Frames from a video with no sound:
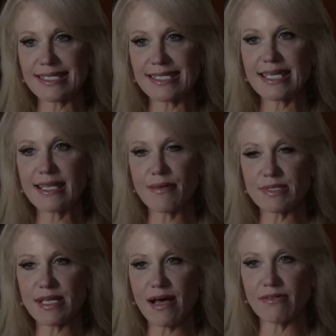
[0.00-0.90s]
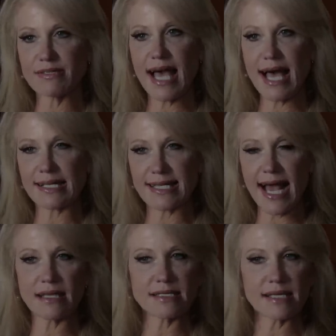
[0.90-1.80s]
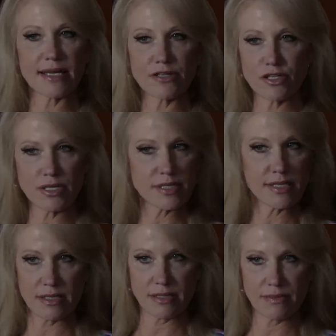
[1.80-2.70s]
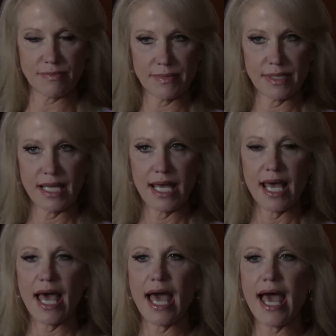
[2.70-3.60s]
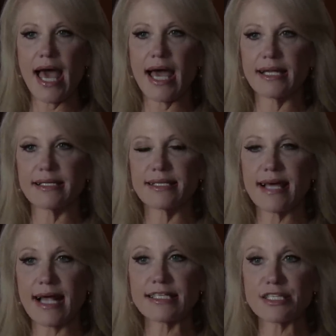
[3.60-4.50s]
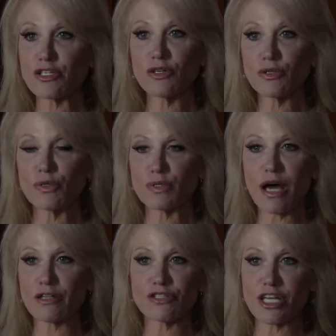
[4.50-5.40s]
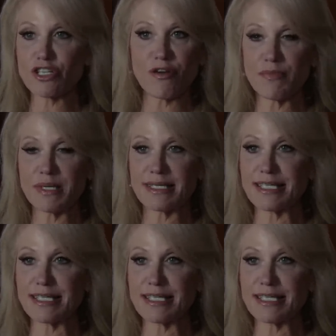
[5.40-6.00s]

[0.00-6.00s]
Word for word: see themselves as an outsider to the system. And that is still who Donald J. Trump is.